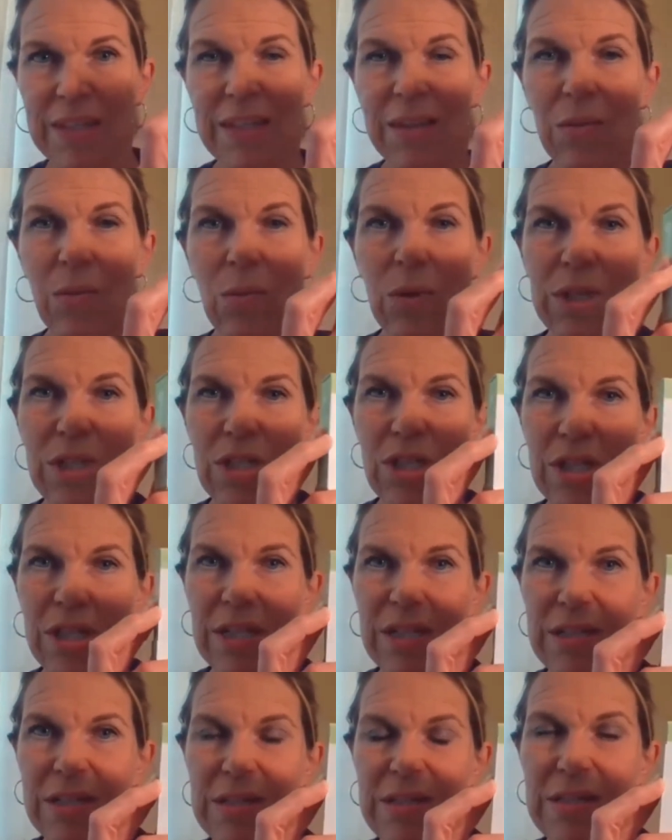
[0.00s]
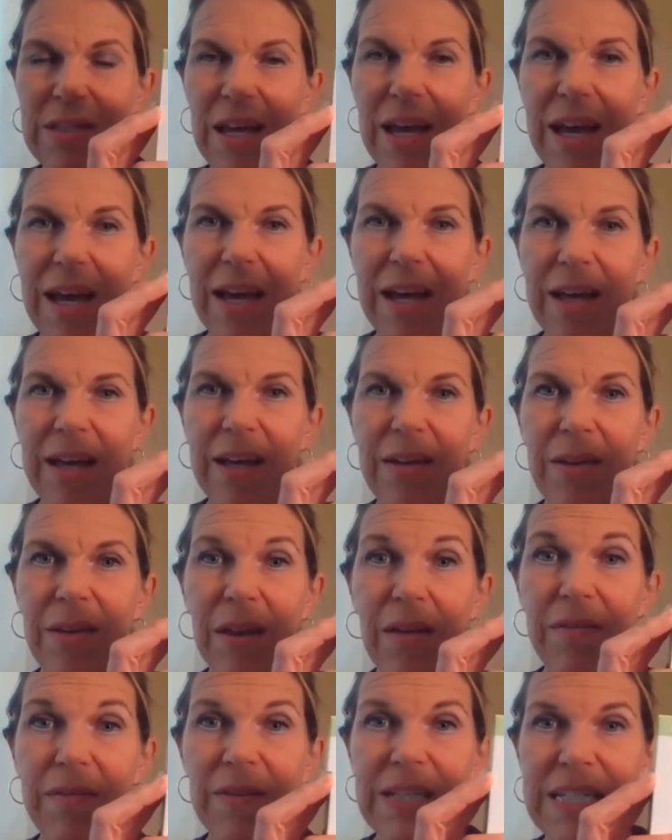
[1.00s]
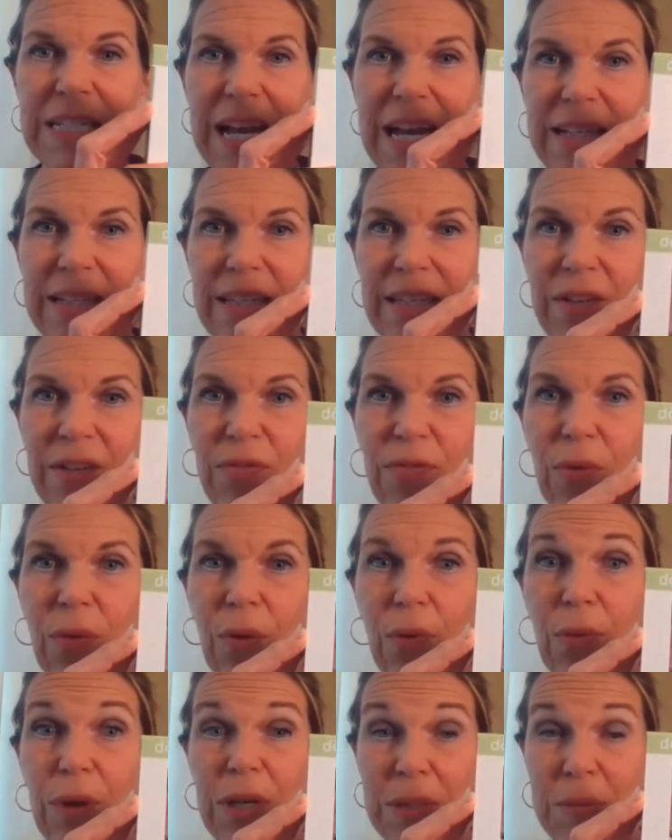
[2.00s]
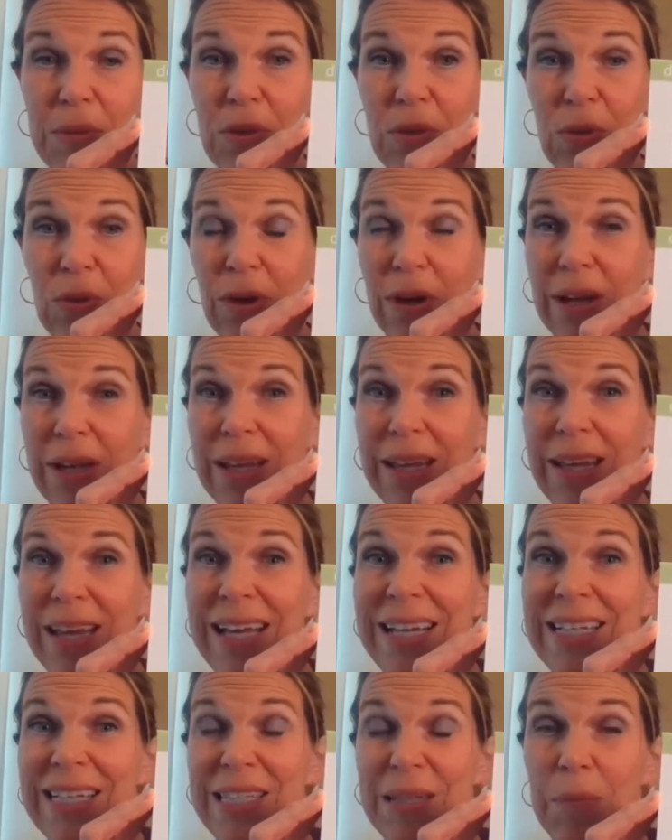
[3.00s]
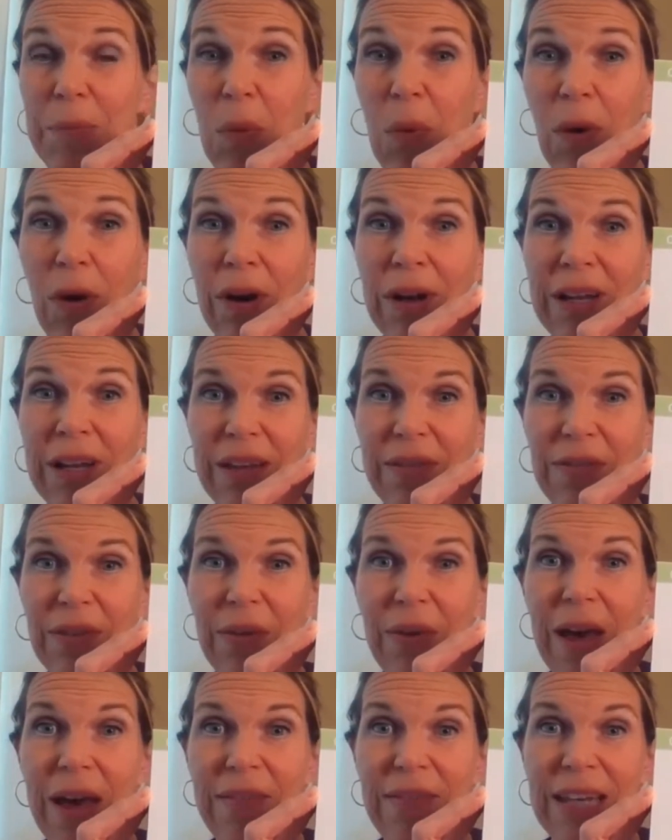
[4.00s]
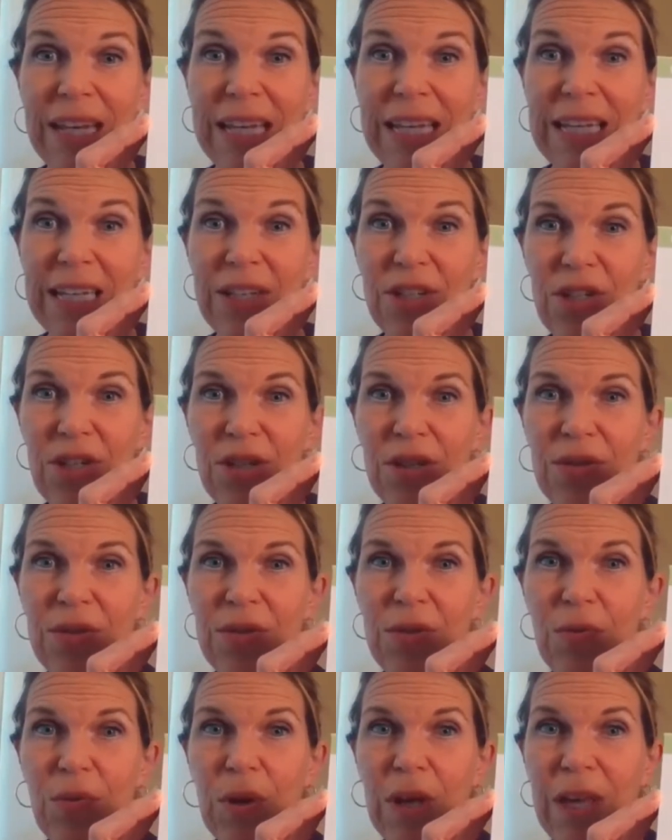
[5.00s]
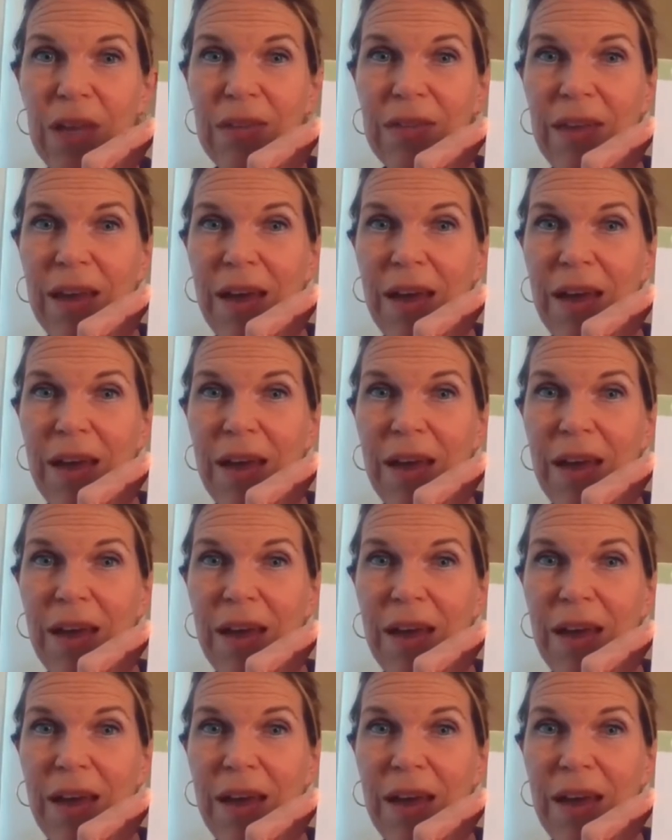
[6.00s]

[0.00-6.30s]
which is fantastic for respiratory support if you have any issues with,